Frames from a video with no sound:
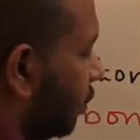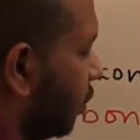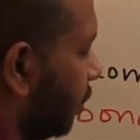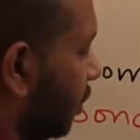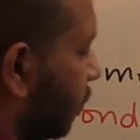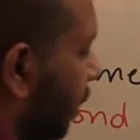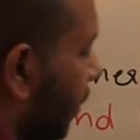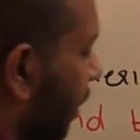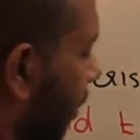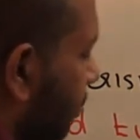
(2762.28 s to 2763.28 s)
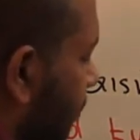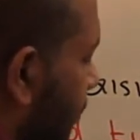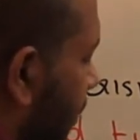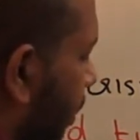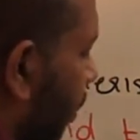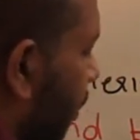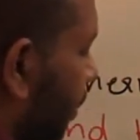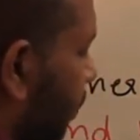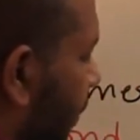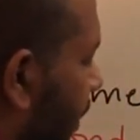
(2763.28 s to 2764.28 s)
So this will become, or
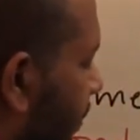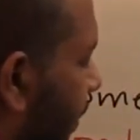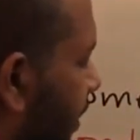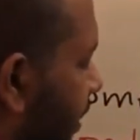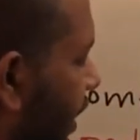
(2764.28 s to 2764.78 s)
this will be